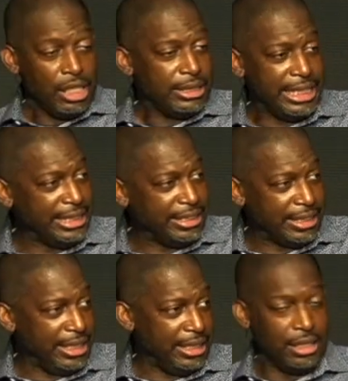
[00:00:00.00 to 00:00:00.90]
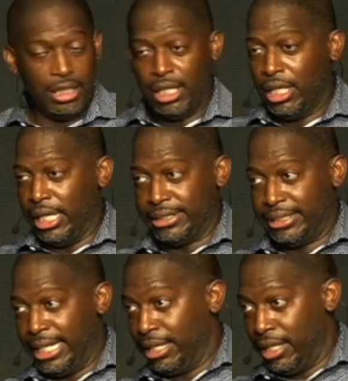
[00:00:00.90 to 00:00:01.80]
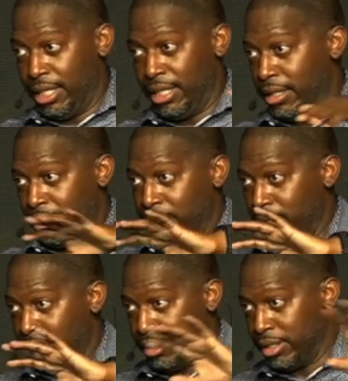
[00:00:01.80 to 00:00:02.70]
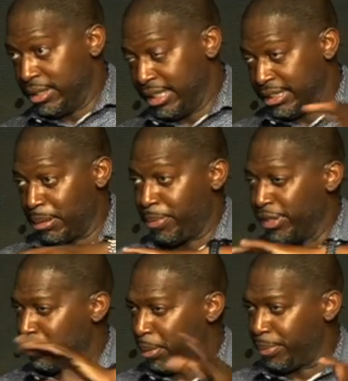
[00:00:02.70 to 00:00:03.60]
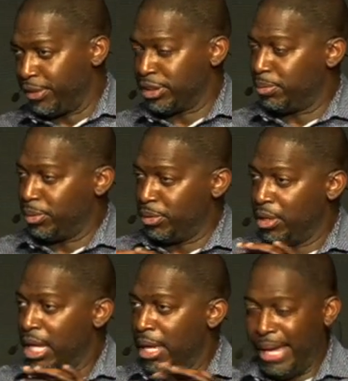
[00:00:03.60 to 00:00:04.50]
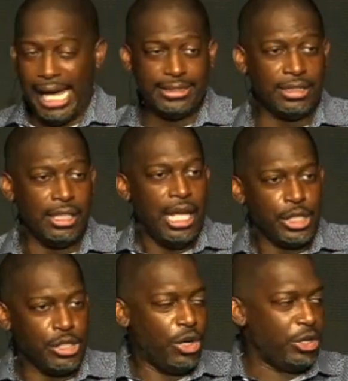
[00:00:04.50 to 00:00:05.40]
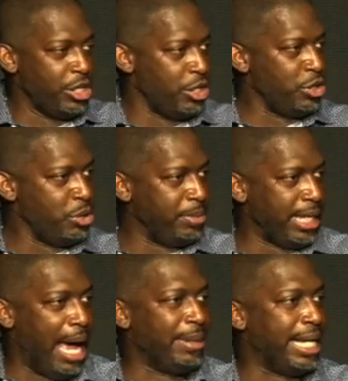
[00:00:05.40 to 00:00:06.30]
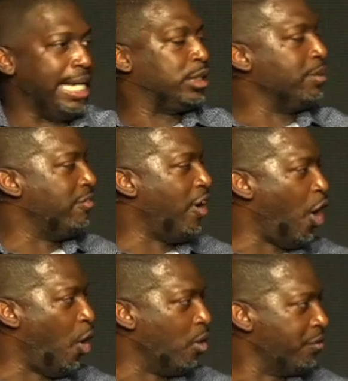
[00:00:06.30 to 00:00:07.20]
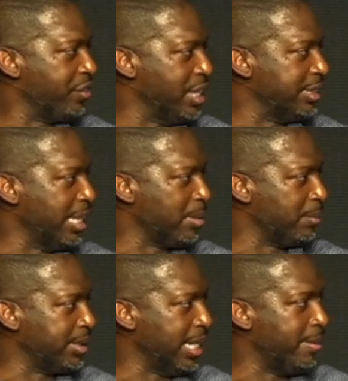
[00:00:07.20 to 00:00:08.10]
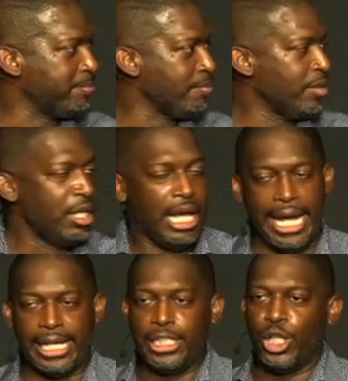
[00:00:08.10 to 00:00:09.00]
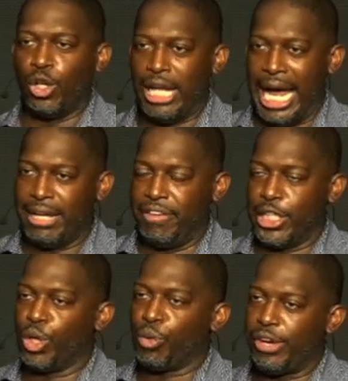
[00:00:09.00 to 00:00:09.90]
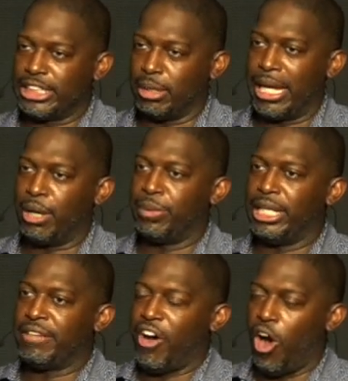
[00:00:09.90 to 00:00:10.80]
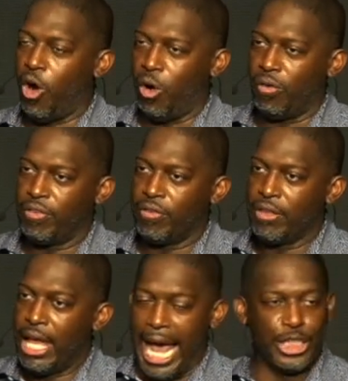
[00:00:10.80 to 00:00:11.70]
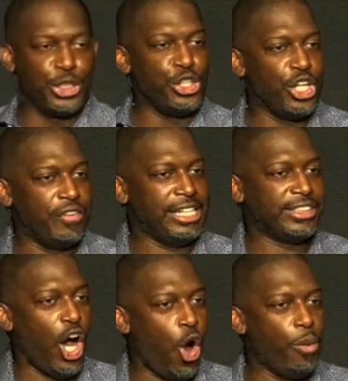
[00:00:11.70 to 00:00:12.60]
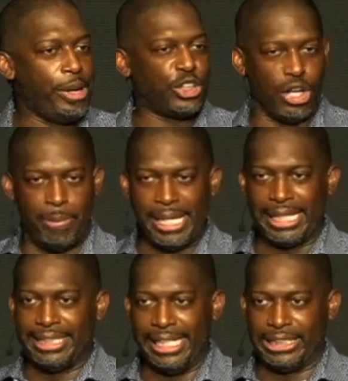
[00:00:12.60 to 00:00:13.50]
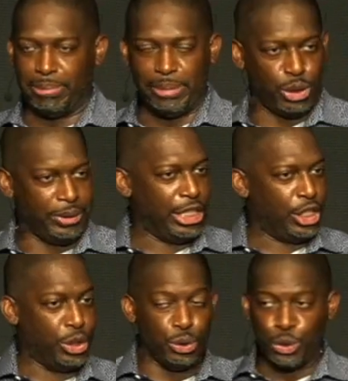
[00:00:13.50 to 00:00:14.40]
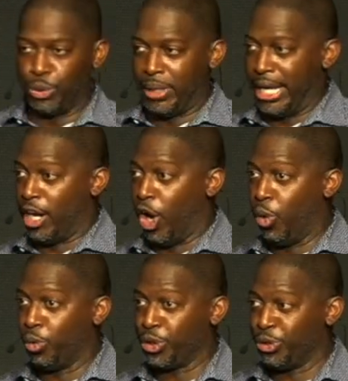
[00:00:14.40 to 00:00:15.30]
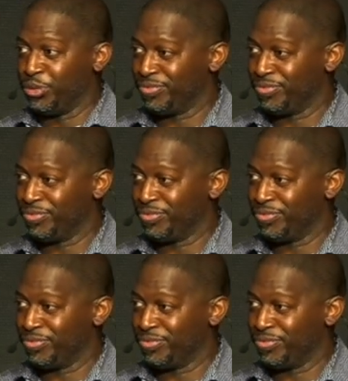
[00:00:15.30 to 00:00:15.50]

teaching, exec, uh, assistant principal, principal, pastor. You know, you, you be, I began to evolve. You understand what I'm saying? And your life and your resume will evolve. And do you know there's always going to be a tension between the new you and the old you?